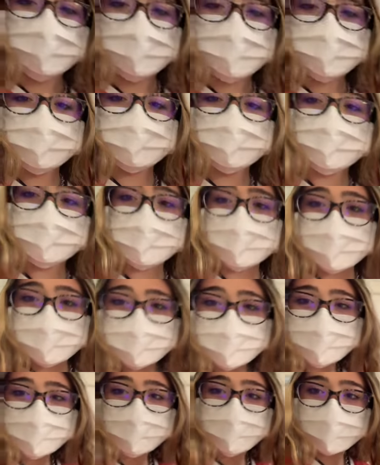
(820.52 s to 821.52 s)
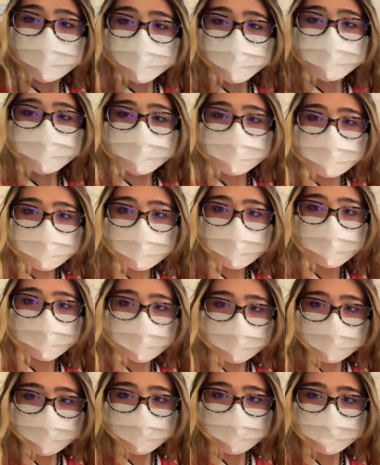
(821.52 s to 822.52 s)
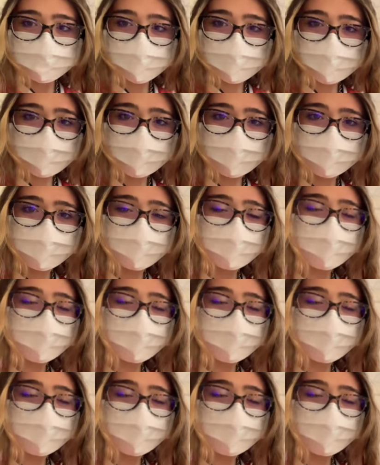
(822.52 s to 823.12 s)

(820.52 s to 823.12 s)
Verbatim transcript: The lid flew off her Starbucks this morning.